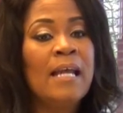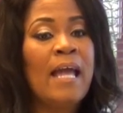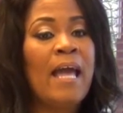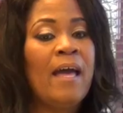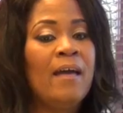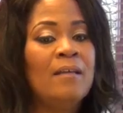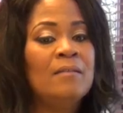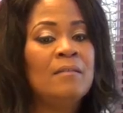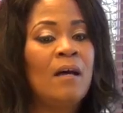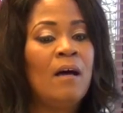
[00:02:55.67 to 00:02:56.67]
And
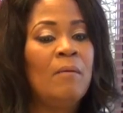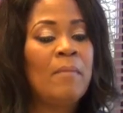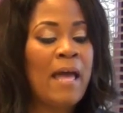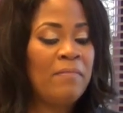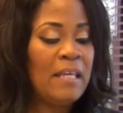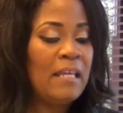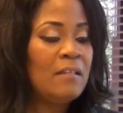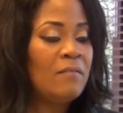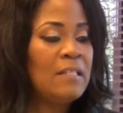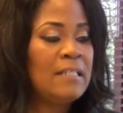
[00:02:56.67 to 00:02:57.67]
um, at the end
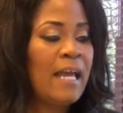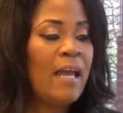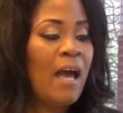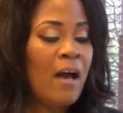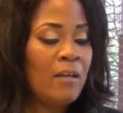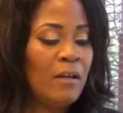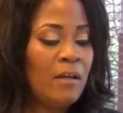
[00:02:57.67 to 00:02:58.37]
of the day, I